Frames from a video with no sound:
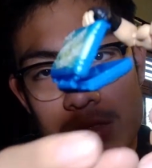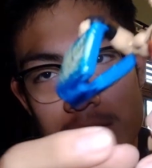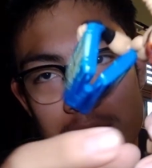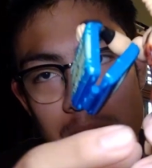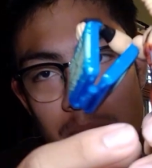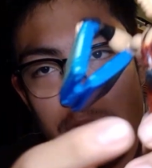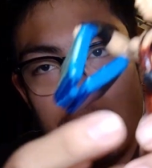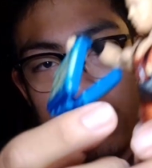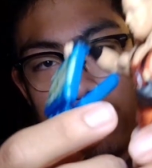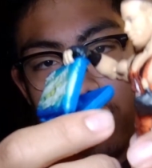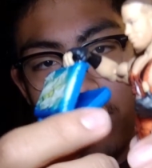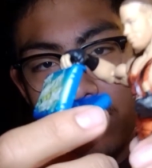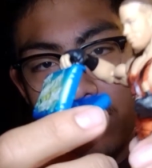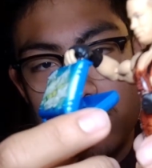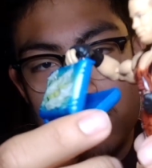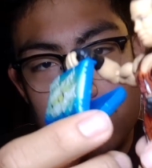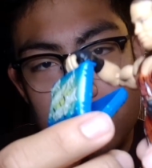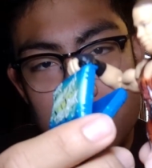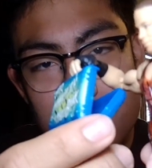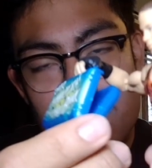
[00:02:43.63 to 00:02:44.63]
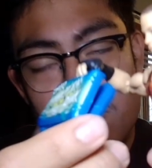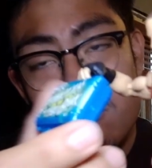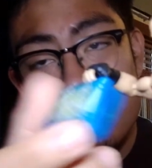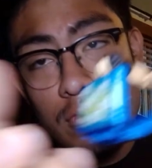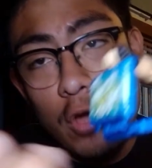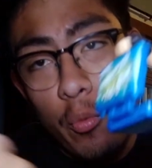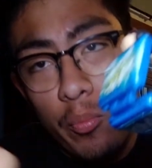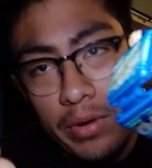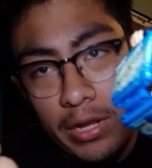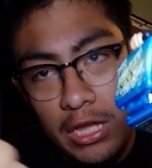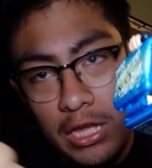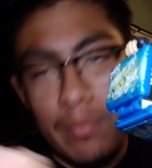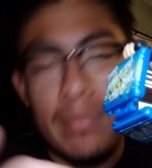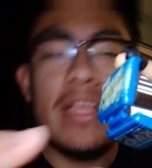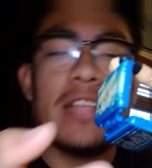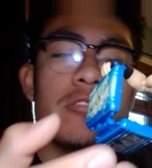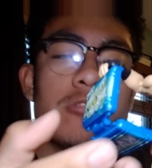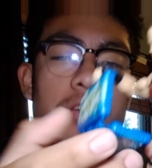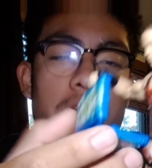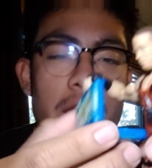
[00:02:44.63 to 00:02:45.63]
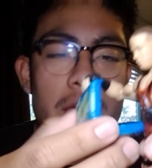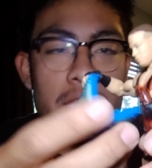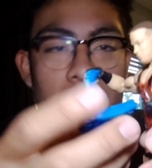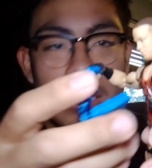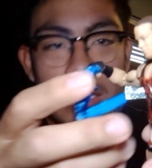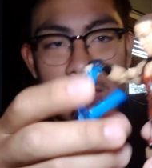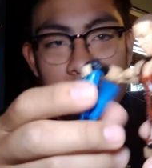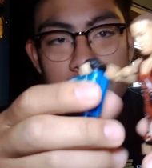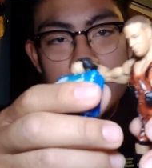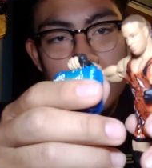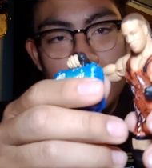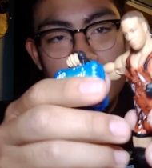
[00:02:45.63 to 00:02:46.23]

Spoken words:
the briefcase is opening up. That's okay. So